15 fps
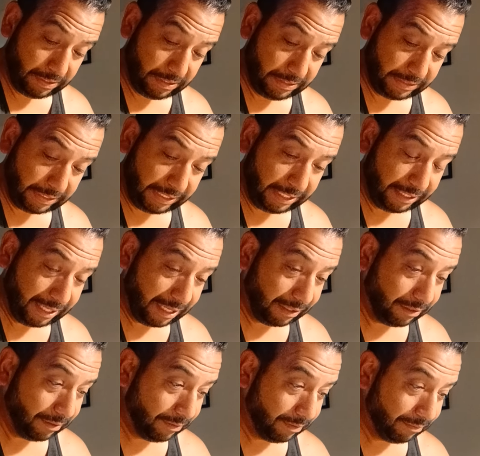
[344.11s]
He's a kid that
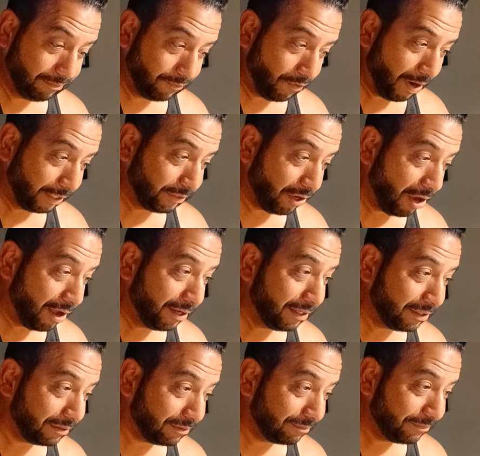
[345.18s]
walked on
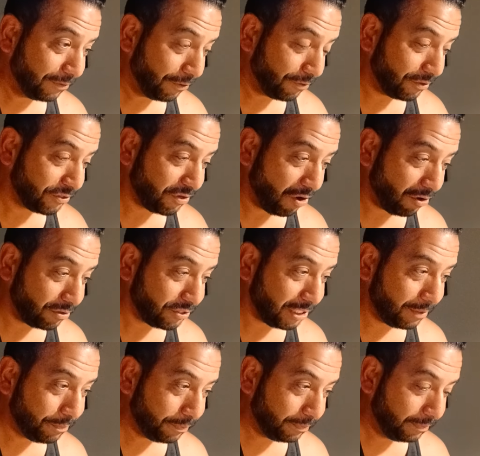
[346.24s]
and earned a
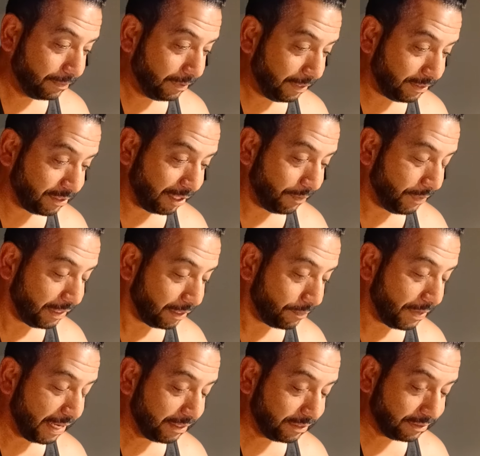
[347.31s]
scholarship. He's going to be in the
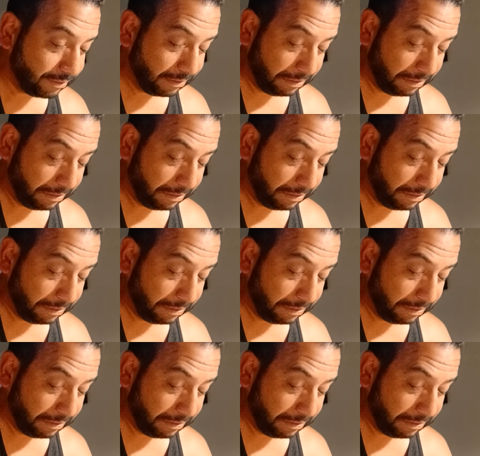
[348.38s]
mix.